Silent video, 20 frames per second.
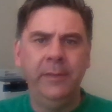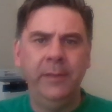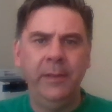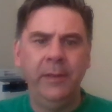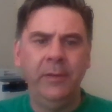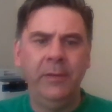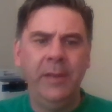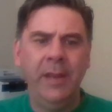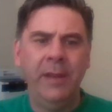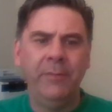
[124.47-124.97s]

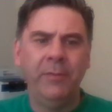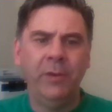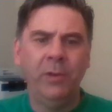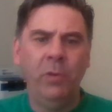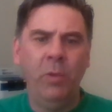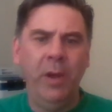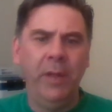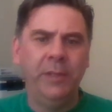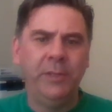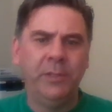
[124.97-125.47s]
they're never
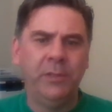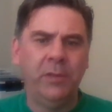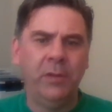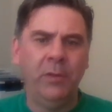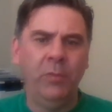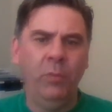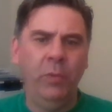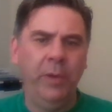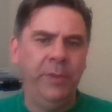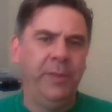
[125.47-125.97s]
quite
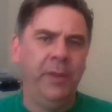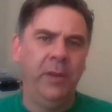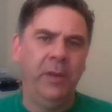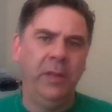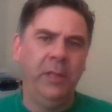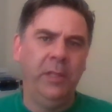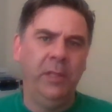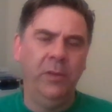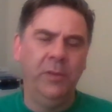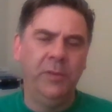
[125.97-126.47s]
sure what they're
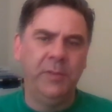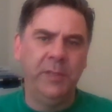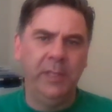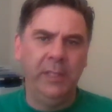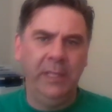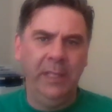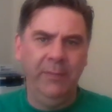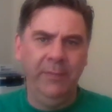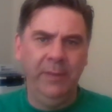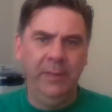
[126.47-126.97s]
going to use in
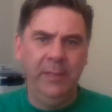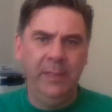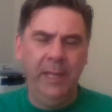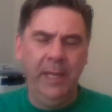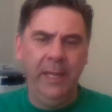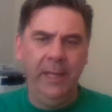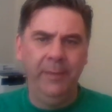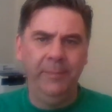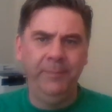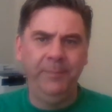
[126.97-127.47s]
a given
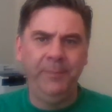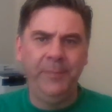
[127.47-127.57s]
day.